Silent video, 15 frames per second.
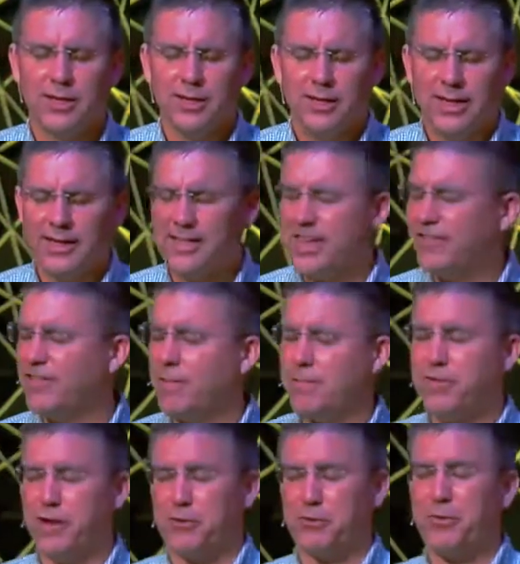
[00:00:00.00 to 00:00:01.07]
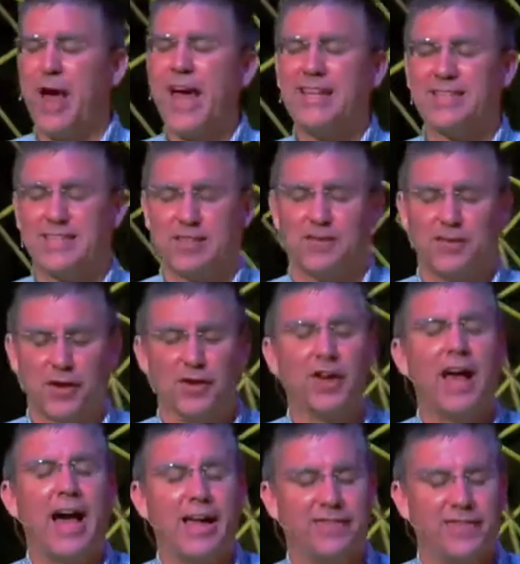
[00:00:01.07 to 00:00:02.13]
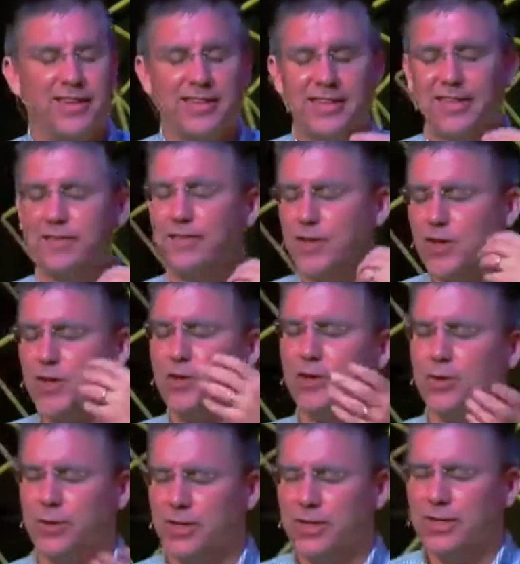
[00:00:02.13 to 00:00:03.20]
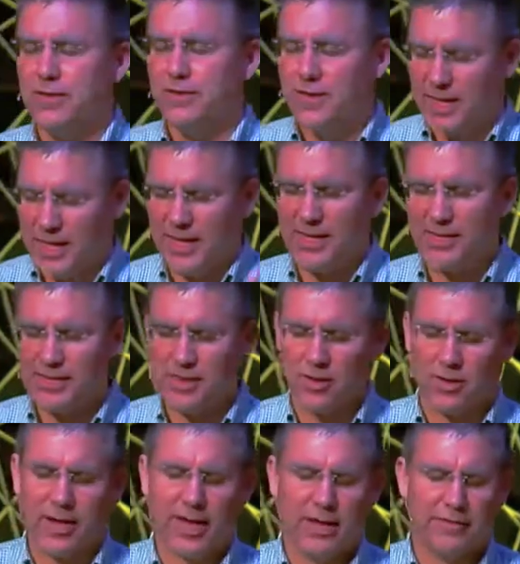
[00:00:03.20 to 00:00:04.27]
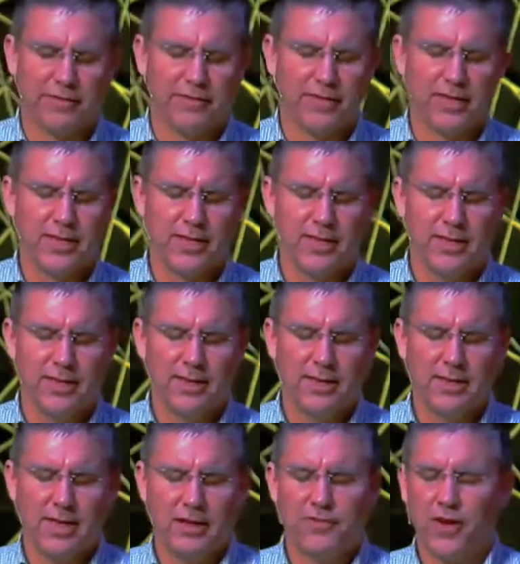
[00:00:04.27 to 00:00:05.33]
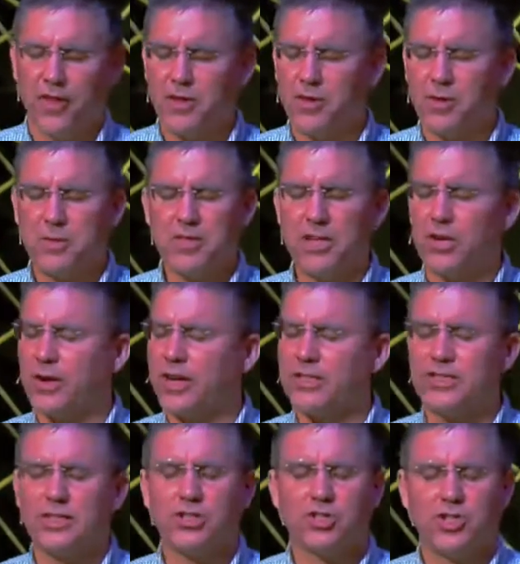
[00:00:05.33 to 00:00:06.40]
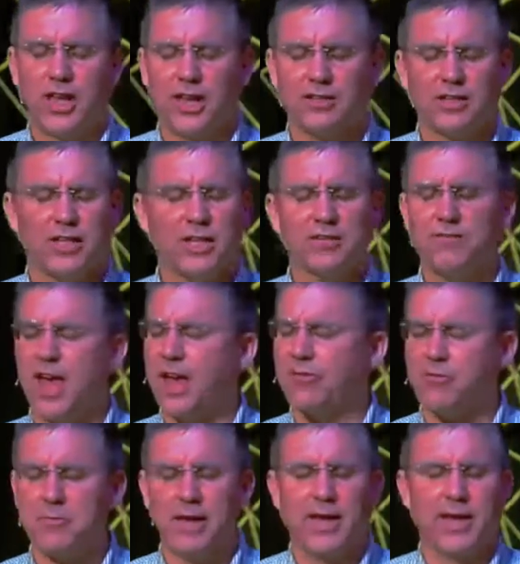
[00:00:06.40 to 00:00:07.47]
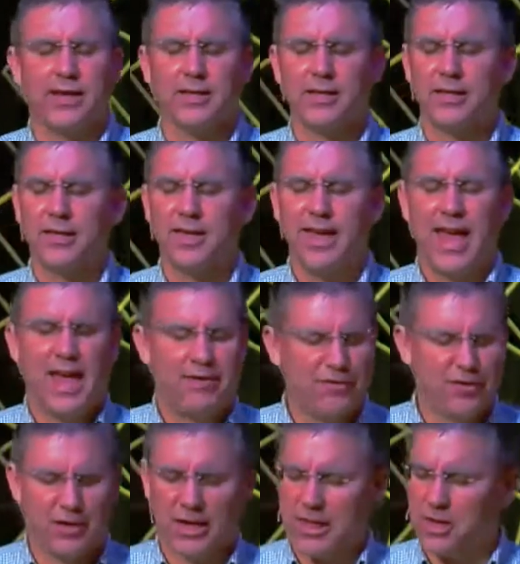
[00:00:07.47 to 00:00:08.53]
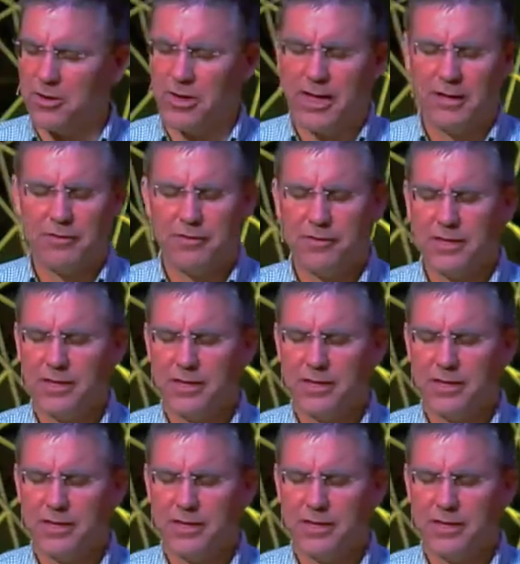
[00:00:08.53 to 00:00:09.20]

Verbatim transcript: and give up their rights of their life and give you the keys to their life. And Father, it'll be the greatest exchange they could have ever made, ever in their life.